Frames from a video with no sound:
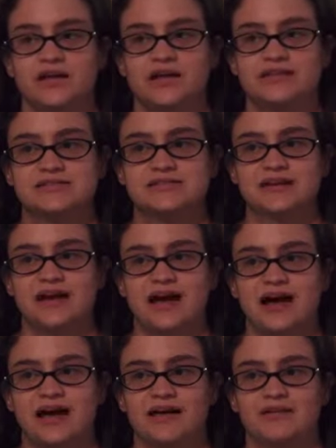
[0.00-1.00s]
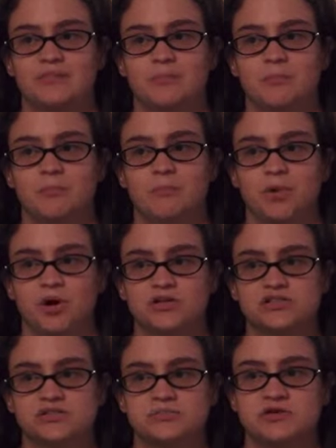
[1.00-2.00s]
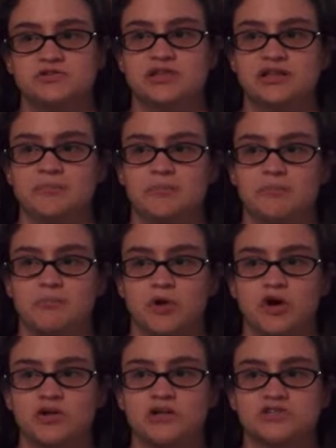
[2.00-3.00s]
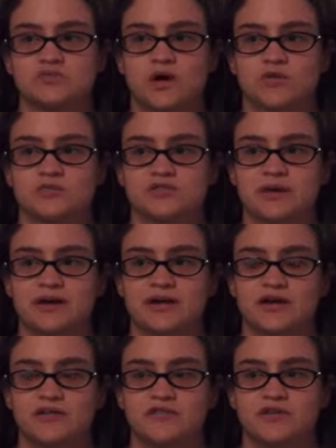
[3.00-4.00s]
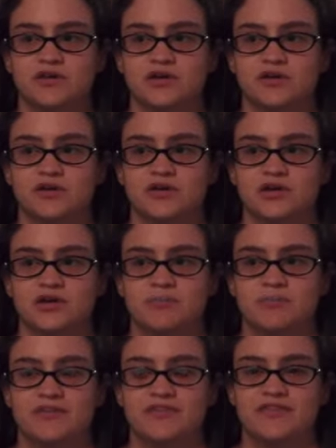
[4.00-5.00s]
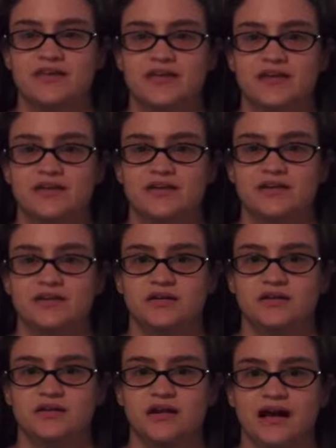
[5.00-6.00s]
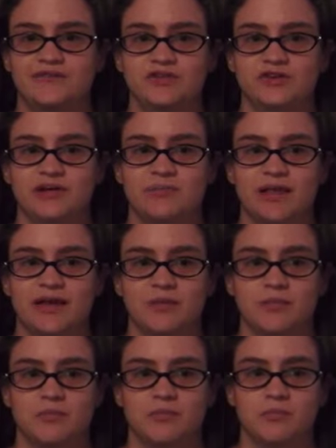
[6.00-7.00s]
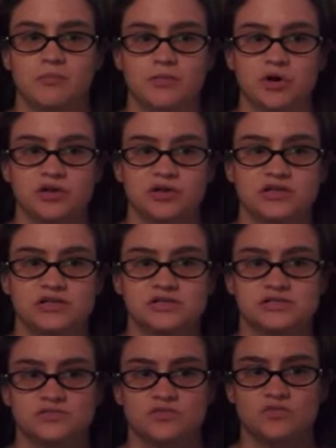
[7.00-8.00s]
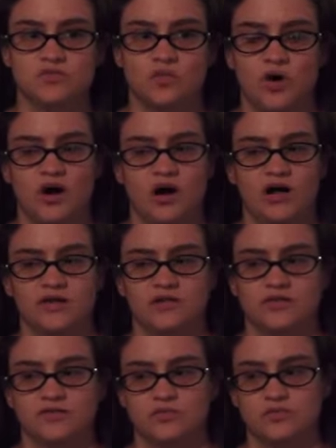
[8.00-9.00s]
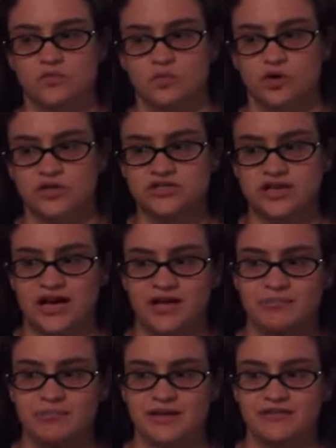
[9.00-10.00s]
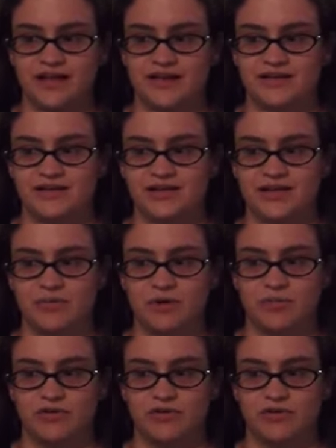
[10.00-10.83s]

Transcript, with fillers: it's the kind Mer supposedly Merlin's wand was made of, but then I've looked up like Merlin's wand wood type and like came up